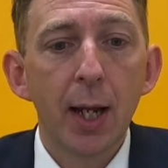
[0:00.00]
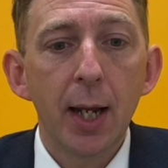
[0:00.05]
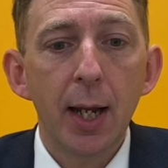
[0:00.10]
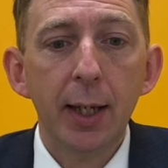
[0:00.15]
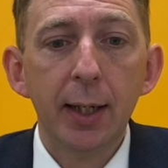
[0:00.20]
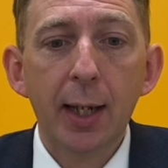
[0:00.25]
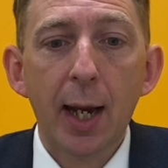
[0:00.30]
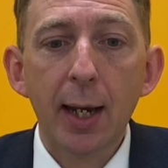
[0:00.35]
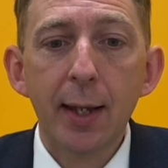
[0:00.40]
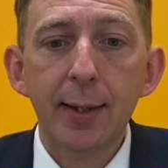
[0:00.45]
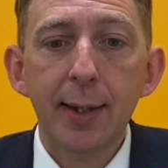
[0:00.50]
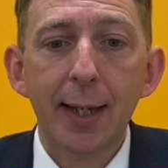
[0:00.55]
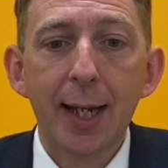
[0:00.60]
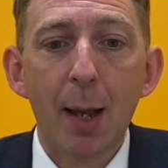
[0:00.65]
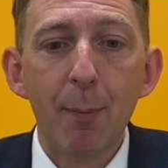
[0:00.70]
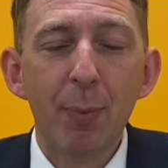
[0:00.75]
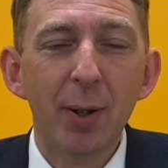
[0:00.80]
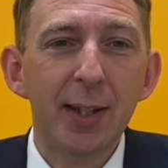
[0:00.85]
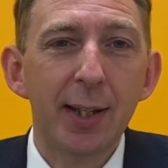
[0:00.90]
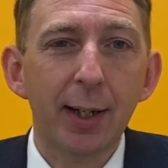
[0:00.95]
in case they
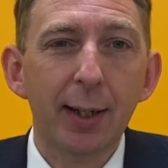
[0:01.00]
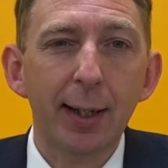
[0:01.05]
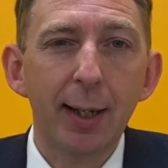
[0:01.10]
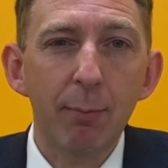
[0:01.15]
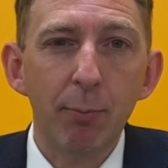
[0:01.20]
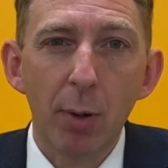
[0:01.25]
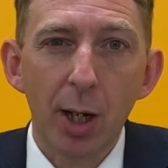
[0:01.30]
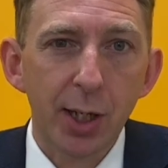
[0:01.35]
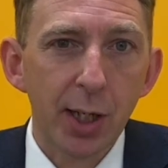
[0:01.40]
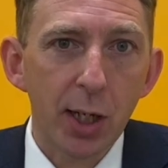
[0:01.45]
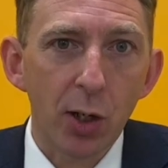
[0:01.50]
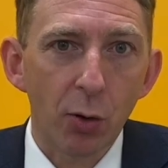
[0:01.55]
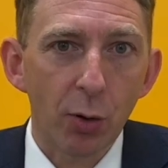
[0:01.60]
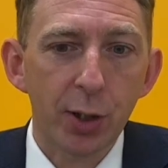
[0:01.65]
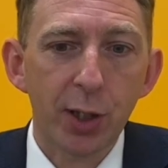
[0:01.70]
get particularly muddy or